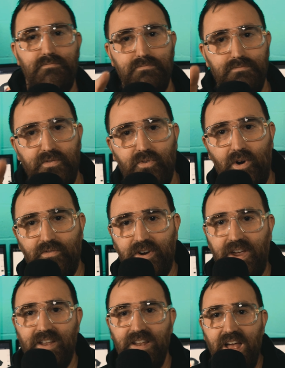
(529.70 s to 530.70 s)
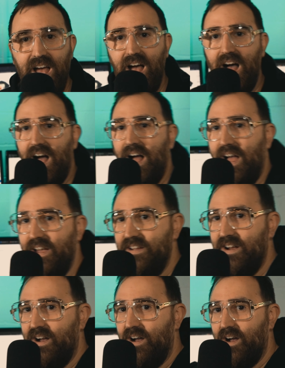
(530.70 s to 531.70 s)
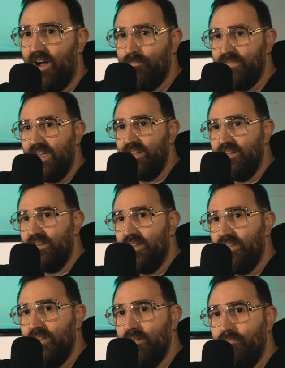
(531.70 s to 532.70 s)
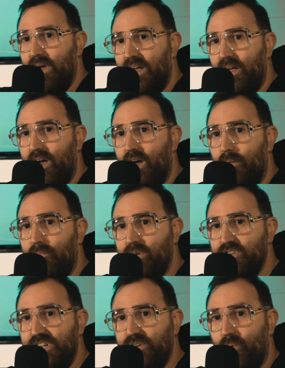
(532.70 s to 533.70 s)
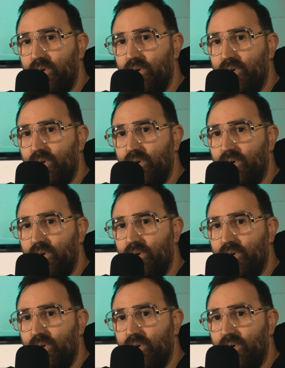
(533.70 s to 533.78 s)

before I forget, I updated my merch store